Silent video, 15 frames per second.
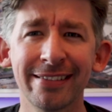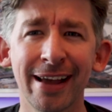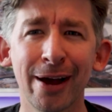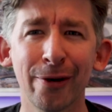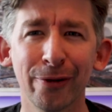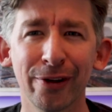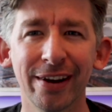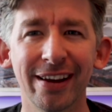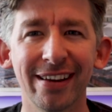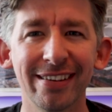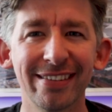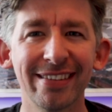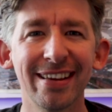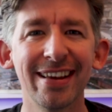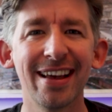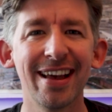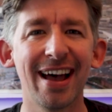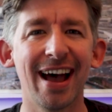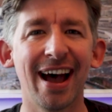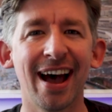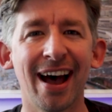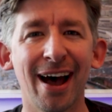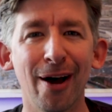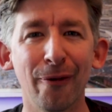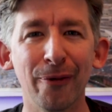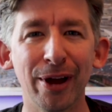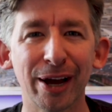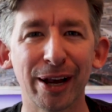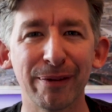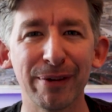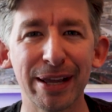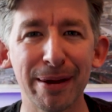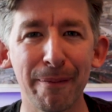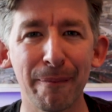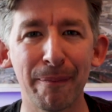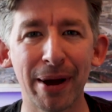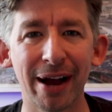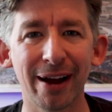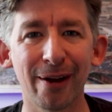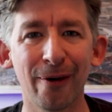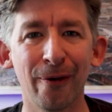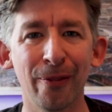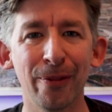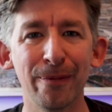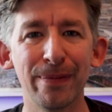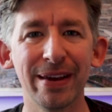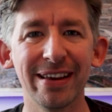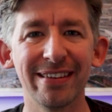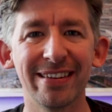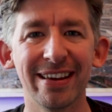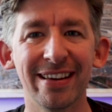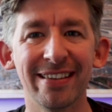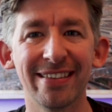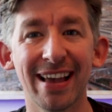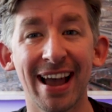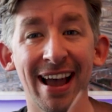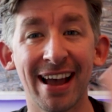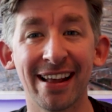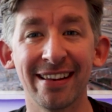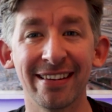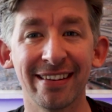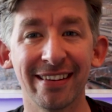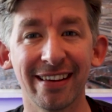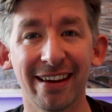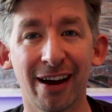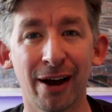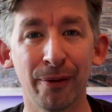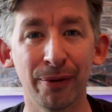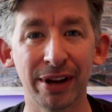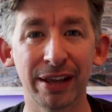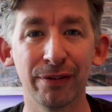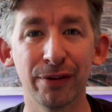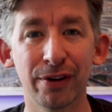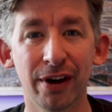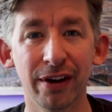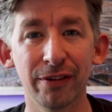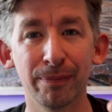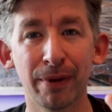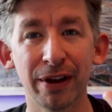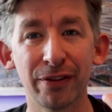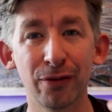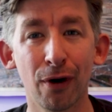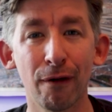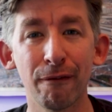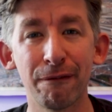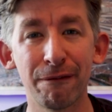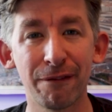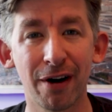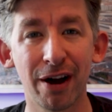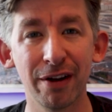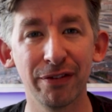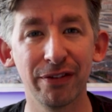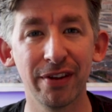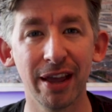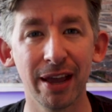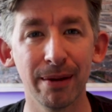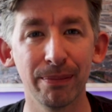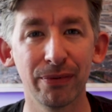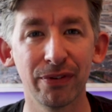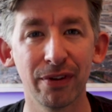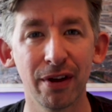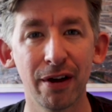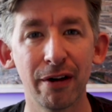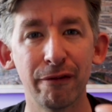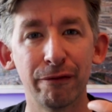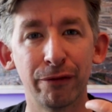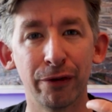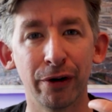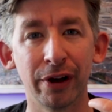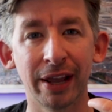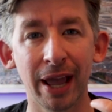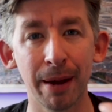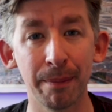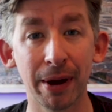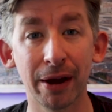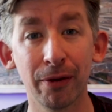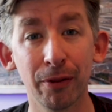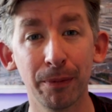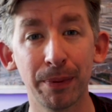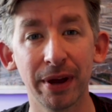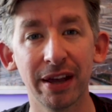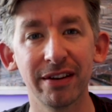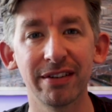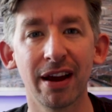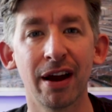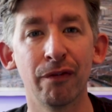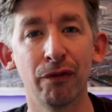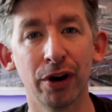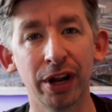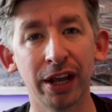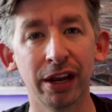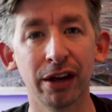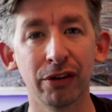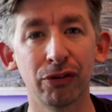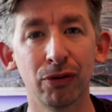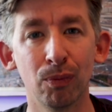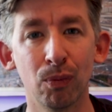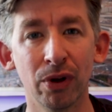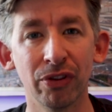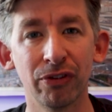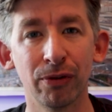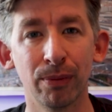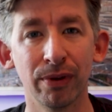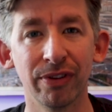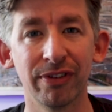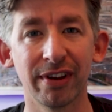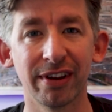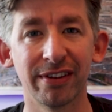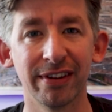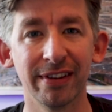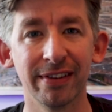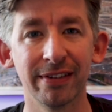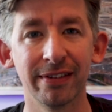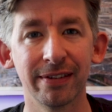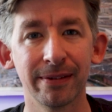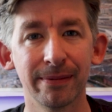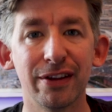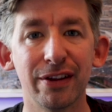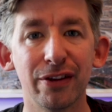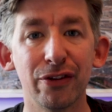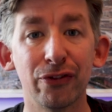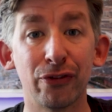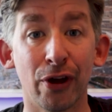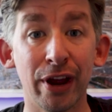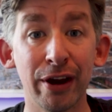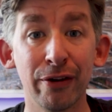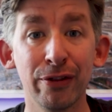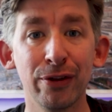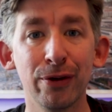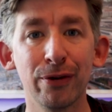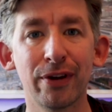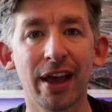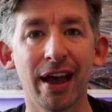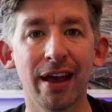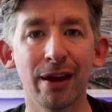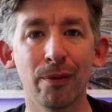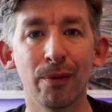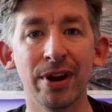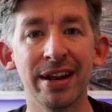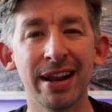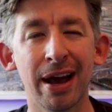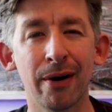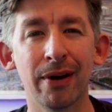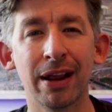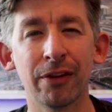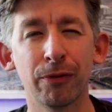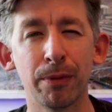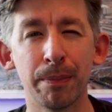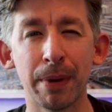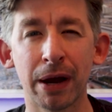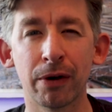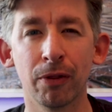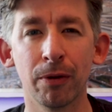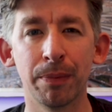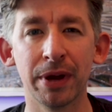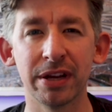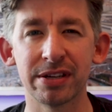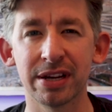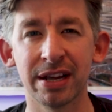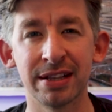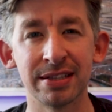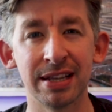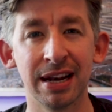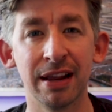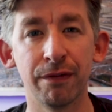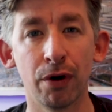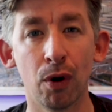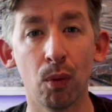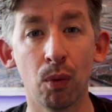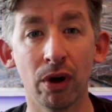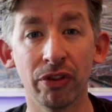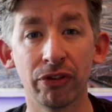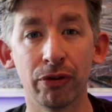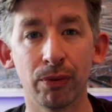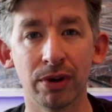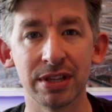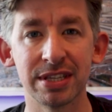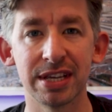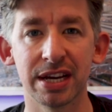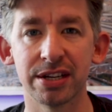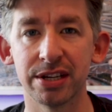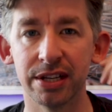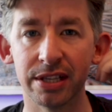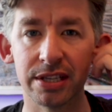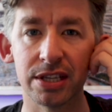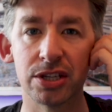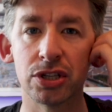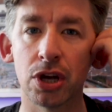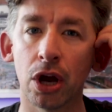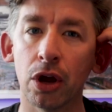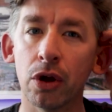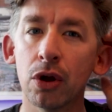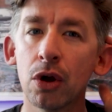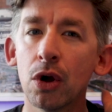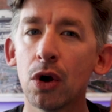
down on us, we are going to be back on the pitches, and I want to give you guys my top 5 tips for getting back on the pitch and running some one-to-one sessions. So here in the UK, we're now allowed to be back on the pitch and deliver one-to-one sessions. So